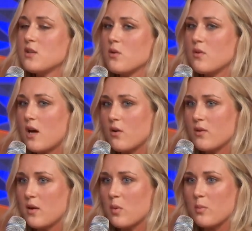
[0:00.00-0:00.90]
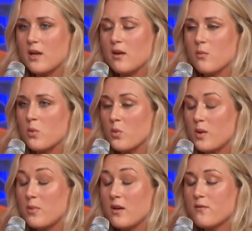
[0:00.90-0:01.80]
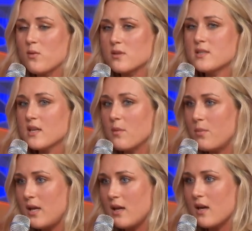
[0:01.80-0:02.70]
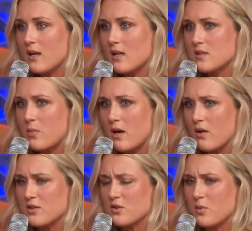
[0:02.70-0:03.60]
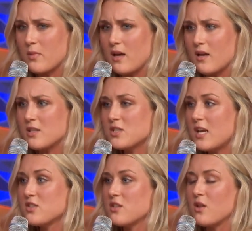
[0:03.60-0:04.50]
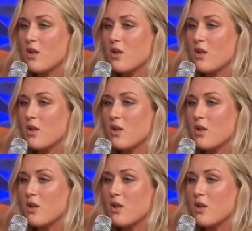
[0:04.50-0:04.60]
not only were we being forced to compete against biological men and change in a